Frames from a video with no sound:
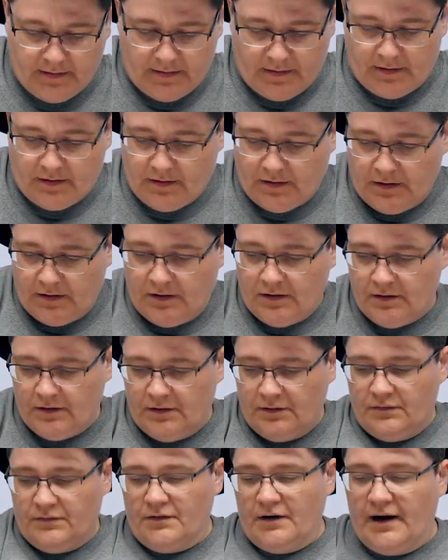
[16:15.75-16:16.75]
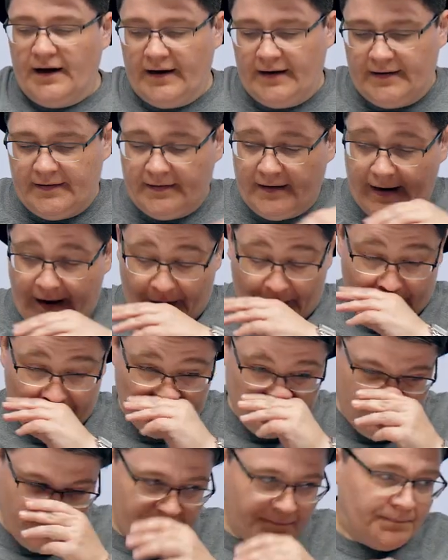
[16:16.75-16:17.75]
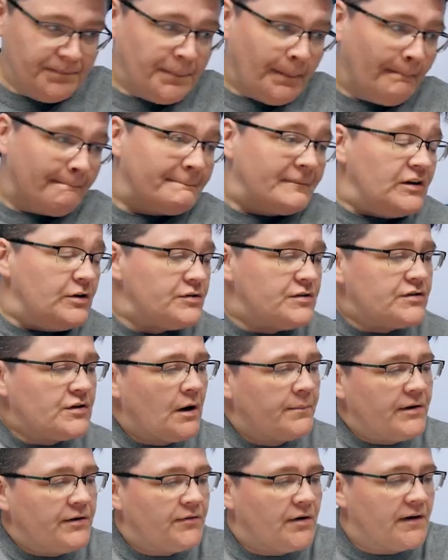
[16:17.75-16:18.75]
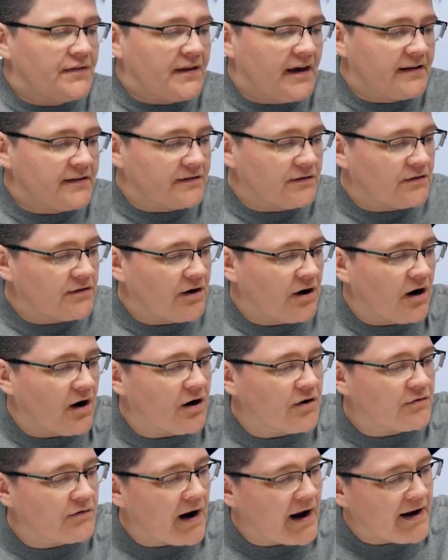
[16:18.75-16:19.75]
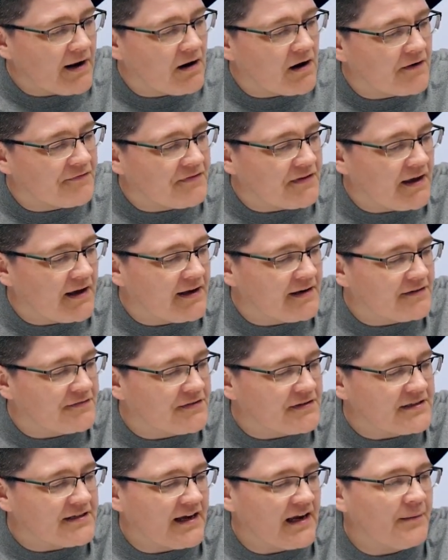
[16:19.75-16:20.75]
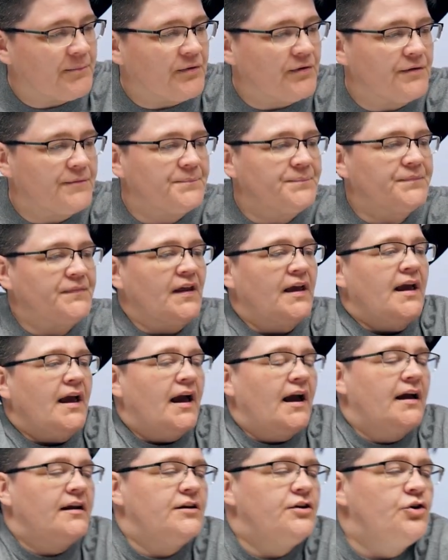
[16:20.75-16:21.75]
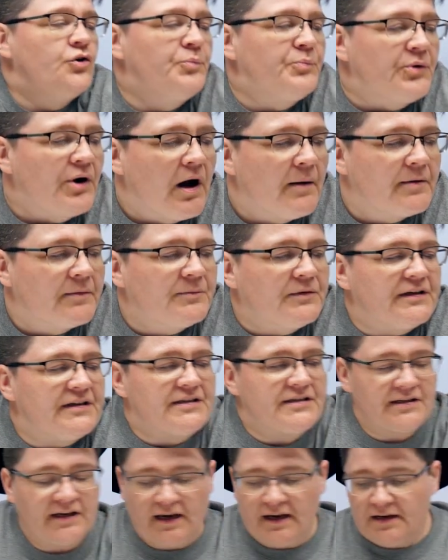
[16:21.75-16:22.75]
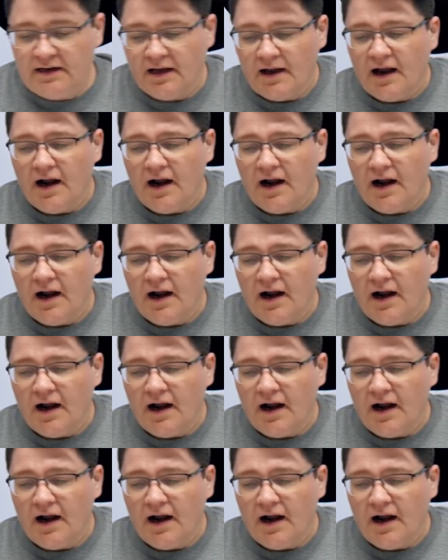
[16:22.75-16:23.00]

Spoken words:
All right, now, you saw me run that little car right off the end of the table, and you probably said,